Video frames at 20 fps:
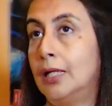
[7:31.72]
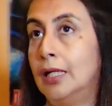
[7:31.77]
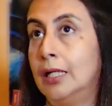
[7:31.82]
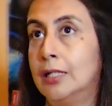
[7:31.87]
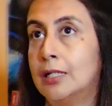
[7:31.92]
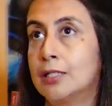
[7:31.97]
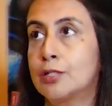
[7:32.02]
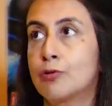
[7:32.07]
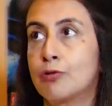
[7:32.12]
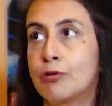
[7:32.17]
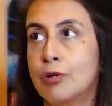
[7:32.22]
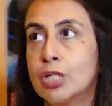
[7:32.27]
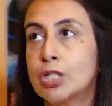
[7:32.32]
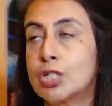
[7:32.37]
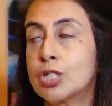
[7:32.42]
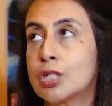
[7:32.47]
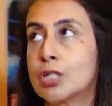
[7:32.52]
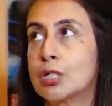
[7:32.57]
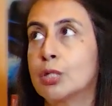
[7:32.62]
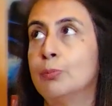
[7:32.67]
It is
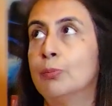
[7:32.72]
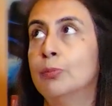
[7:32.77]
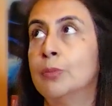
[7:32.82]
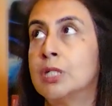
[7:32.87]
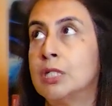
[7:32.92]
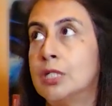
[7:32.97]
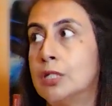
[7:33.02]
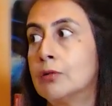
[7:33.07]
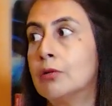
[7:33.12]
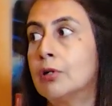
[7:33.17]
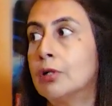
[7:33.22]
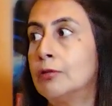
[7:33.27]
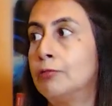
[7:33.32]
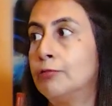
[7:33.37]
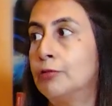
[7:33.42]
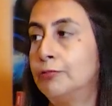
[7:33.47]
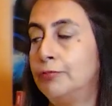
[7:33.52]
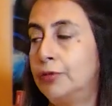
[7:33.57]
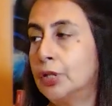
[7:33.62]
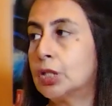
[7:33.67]
rich material
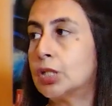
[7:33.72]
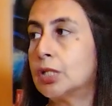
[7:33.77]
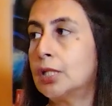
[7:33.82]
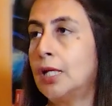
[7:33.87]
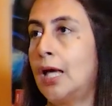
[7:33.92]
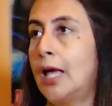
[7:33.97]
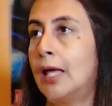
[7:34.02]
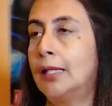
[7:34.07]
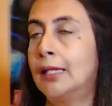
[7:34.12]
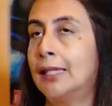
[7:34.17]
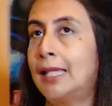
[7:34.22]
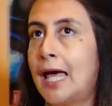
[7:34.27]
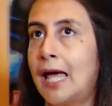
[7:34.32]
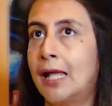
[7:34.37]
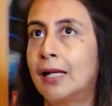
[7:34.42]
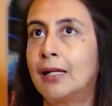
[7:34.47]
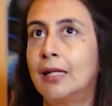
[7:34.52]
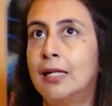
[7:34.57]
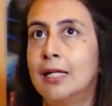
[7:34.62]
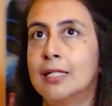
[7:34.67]
for fiction, and
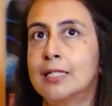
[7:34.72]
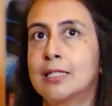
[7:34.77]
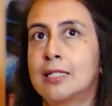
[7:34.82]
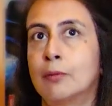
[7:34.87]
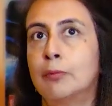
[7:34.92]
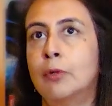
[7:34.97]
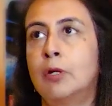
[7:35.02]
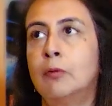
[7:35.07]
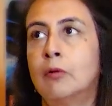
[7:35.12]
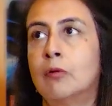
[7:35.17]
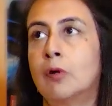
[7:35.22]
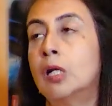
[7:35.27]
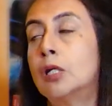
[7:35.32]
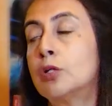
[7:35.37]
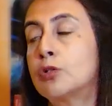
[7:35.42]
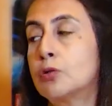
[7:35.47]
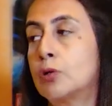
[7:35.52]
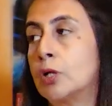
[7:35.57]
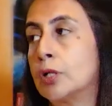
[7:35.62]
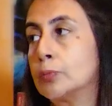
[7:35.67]
that is something we
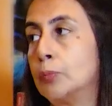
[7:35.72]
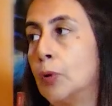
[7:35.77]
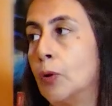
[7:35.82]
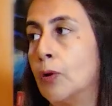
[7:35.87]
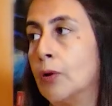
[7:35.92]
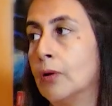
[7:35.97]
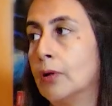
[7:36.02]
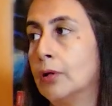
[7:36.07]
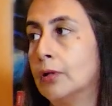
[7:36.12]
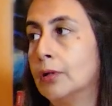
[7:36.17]
really should explore.